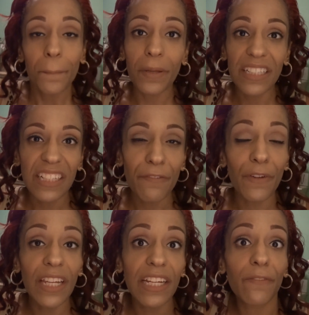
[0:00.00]
because I
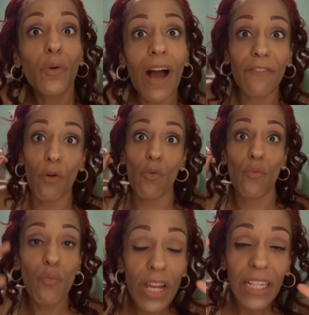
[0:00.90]
feel like if you have a
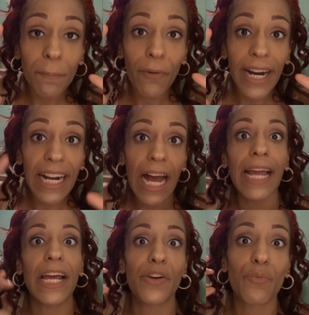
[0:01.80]
really bright eye
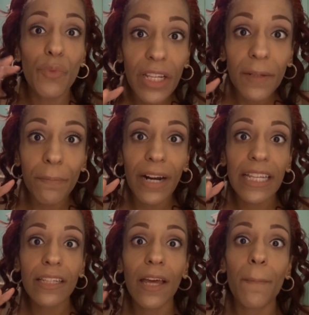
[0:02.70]
and a really
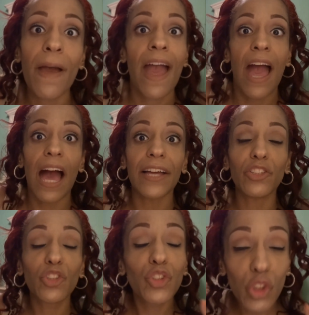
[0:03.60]
bright lip and
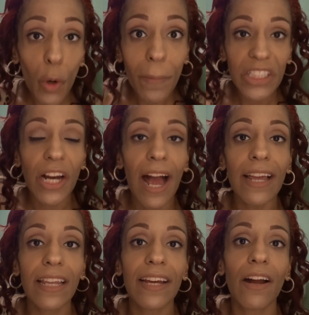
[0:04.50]
so much
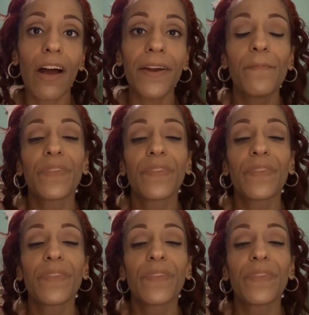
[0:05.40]
highlight on,